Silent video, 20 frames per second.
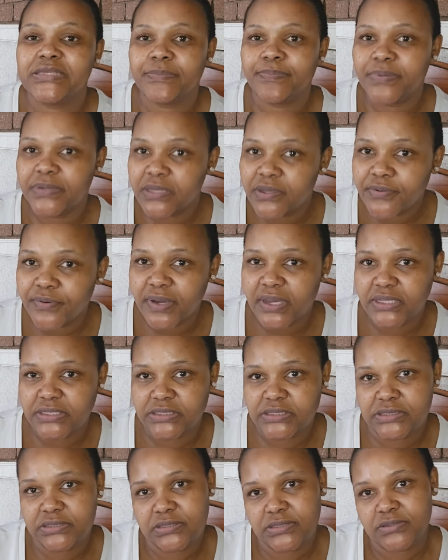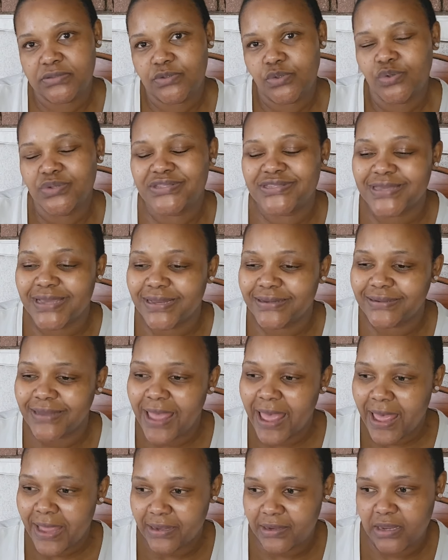a grace
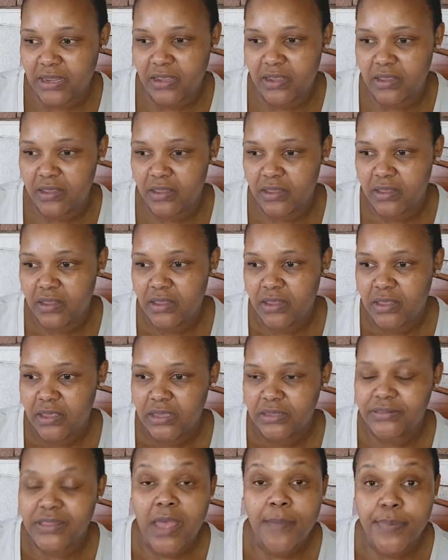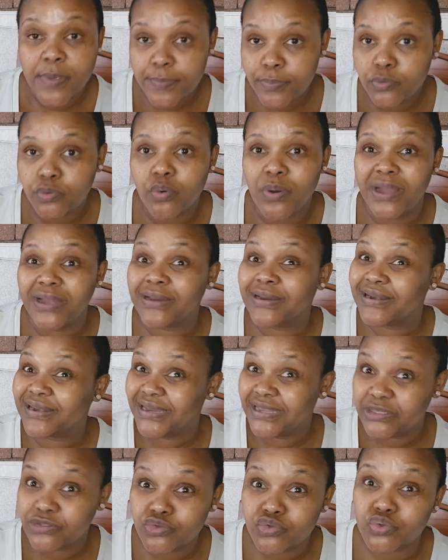yokuthandana. There are people who are
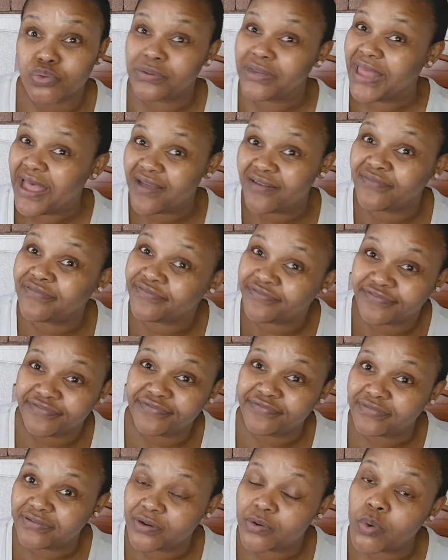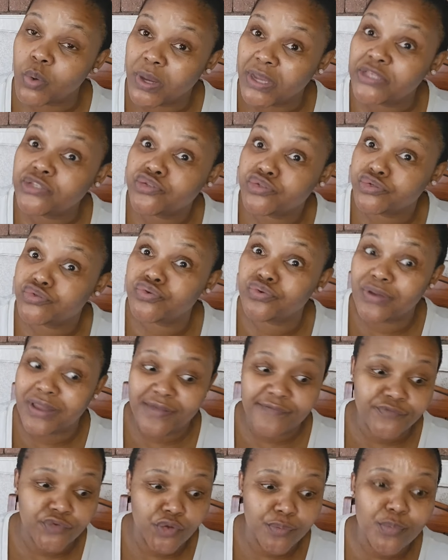grace to love, grace
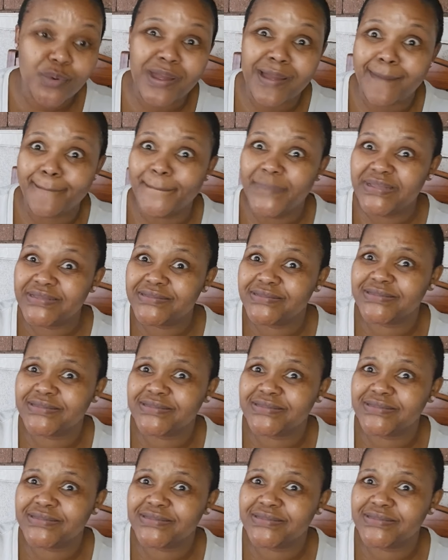to love. No ni, no